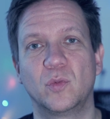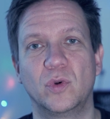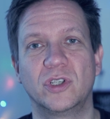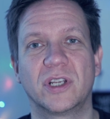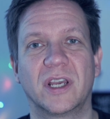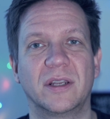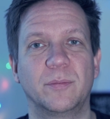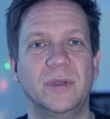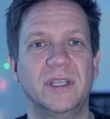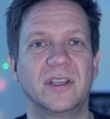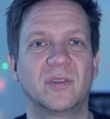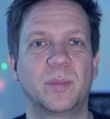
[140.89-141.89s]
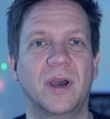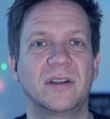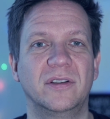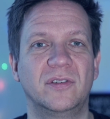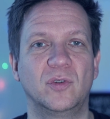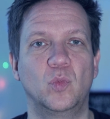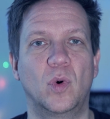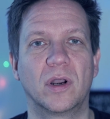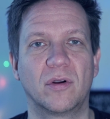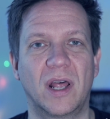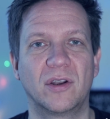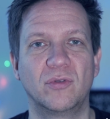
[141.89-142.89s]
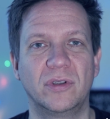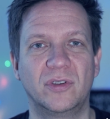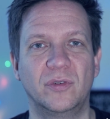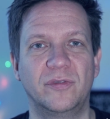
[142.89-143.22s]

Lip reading: which can be expanded to 100 to